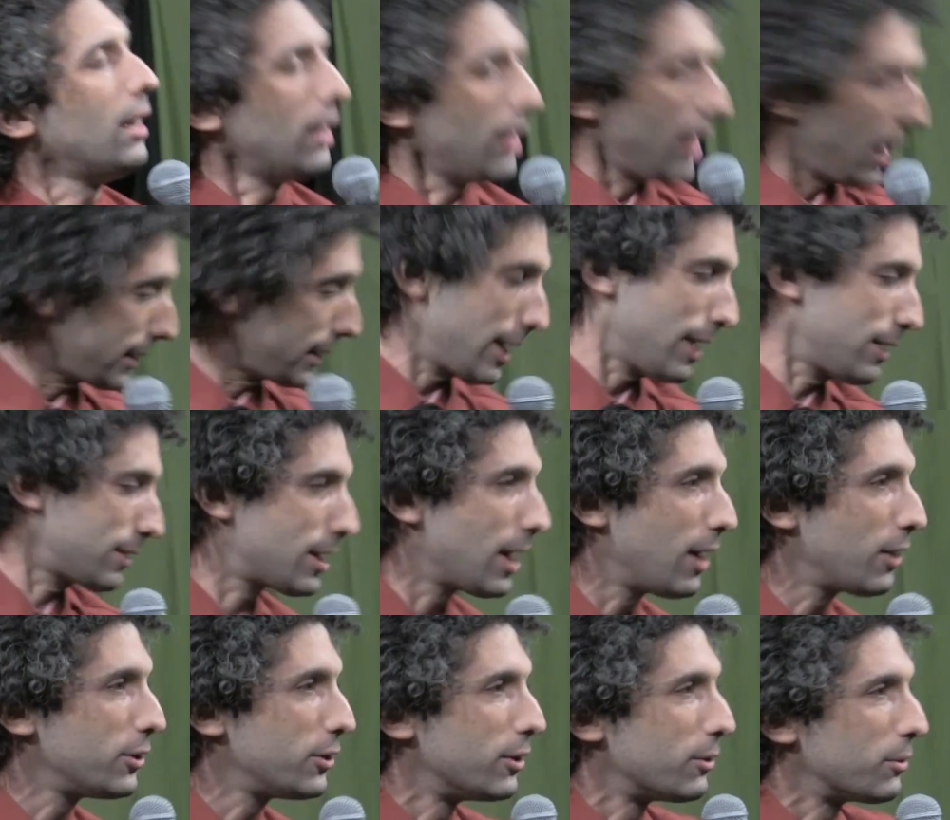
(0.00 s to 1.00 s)
I can't
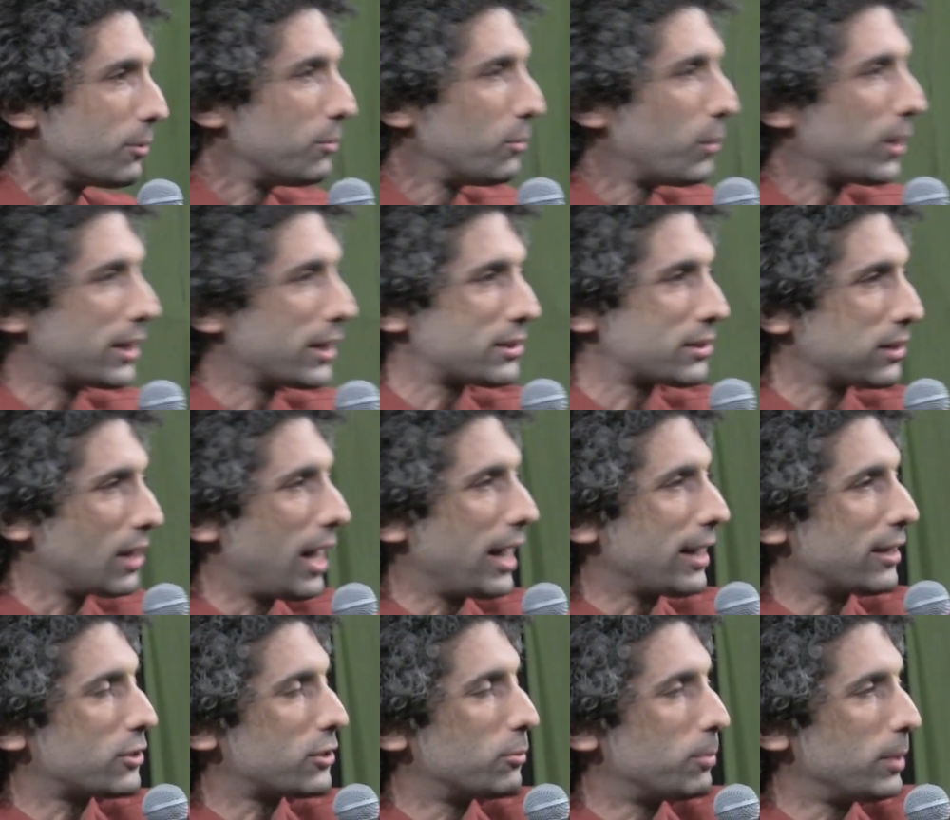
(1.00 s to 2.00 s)
tell you what it's
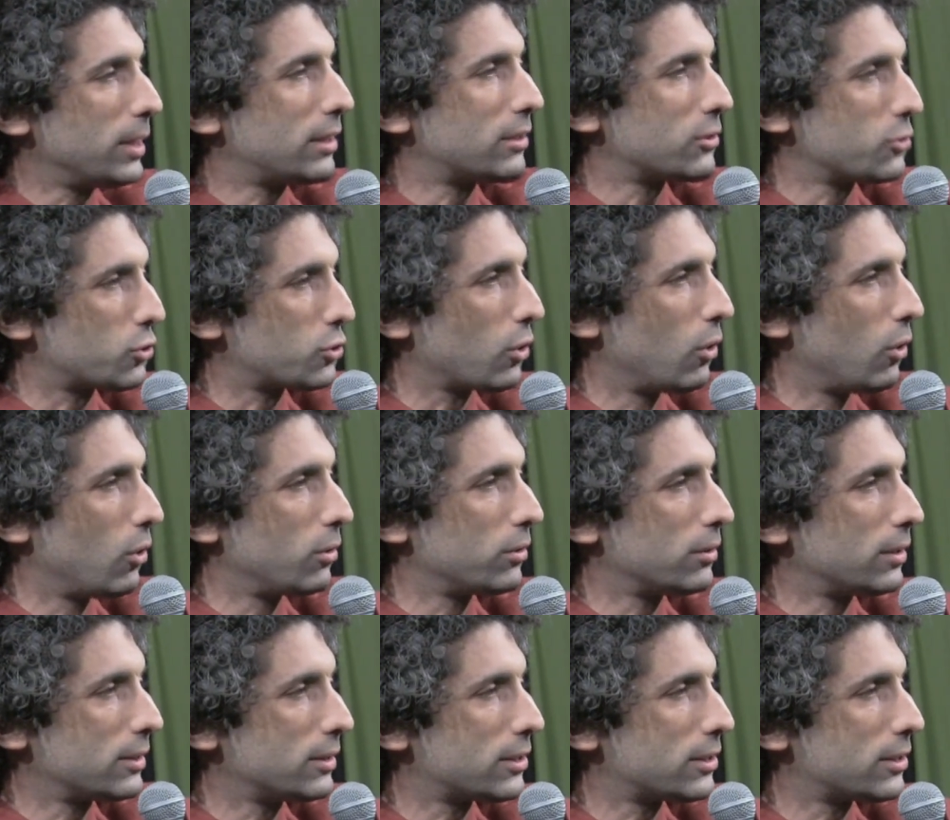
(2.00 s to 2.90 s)
like to be consoled.